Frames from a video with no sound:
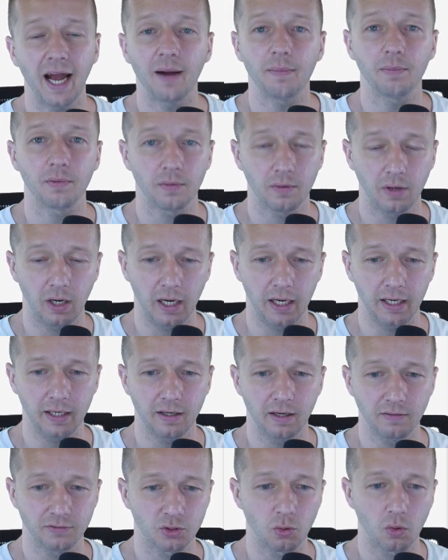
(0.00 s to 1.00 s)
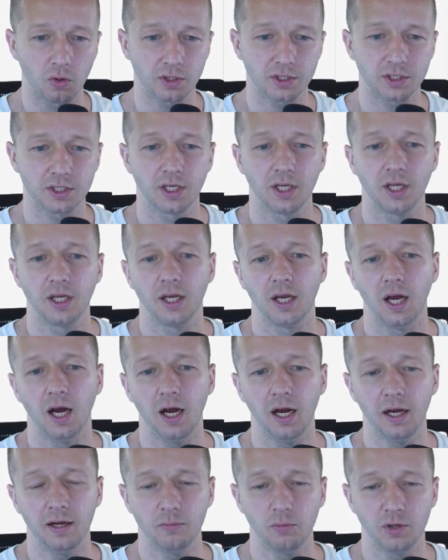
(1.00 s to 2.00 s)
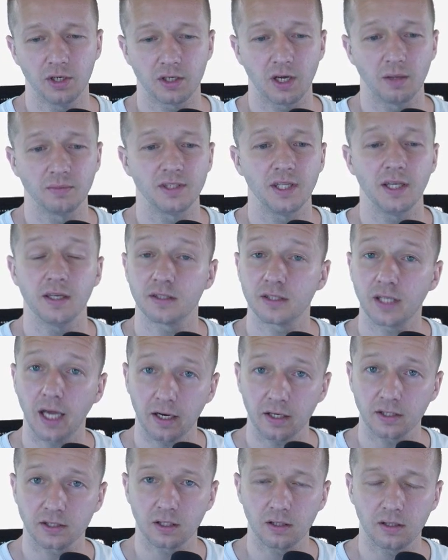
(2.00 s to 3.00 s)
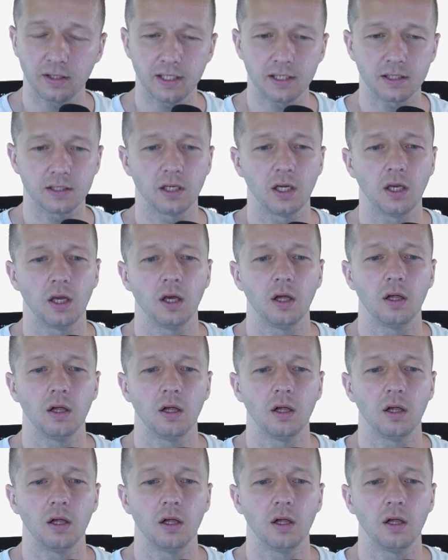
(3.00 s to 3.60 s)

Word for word: app uh, of sorts, uh, when it comes to the aesthetics at least.